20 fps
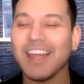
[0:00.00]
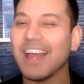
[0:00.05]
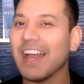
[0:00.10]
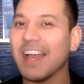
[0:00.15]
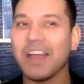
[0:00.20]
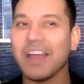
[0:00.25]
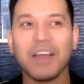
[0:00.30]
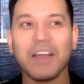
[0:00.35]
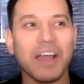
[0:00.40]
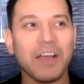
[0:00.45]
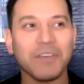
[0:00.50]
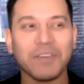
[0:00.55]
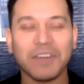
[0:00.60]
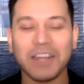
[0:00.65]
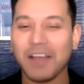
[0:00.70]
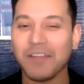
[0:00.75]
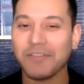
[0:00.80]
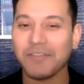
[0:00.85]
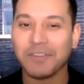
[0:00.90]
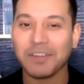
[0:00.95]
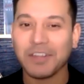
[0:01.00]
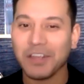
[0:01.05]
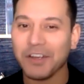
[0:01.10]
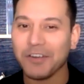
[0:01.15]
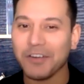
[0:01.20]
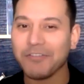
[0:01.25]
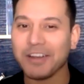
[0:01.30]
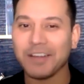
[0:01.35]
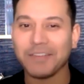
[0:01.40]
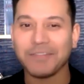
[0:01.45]
I would have
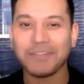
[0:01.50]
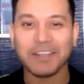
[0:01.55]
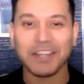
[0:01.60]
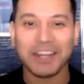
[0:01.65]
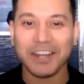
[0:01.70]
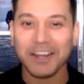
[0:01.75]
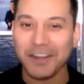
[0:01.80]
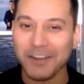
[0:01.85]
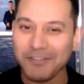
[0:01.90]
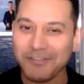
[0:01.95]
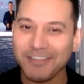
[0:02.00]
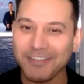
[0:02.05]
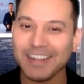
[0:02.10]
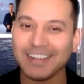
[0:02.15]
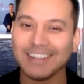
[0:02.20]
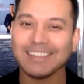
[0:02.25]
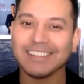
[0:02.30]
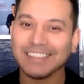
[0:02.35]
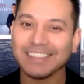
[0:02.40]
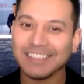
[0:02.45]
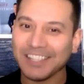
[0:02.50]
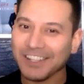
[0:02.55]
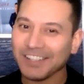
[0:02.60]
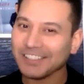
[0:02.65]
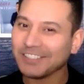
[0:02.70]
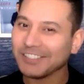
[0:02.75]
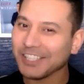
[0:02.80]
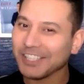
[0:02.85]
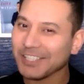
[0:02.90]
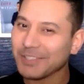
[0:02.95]
girlfriend after girlfriend.
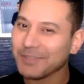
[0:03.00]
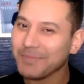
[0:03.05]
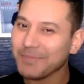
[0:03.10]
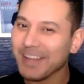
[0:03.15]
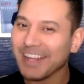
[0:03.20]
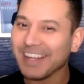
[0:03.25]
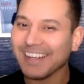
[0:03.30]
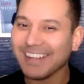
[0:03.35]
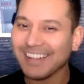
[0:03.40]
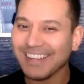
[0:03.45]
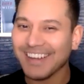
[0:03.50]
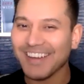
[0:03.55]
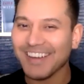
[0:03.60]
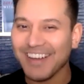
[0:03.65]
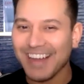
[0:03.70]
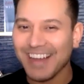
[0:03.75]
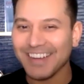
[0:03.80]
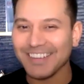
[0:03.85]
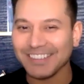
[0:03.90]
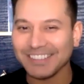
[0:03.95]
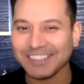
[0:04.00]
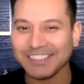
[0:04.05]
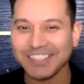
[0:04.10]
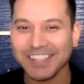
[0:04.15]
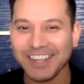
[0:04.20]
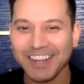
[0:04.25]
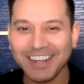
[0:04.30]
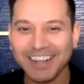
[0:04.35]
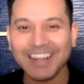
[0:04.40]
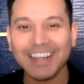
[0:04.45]
Don't judge me. All right, I was
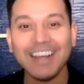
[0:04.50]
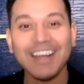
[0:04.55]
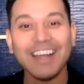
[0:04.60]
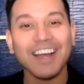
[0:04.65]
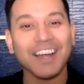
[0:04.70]
young.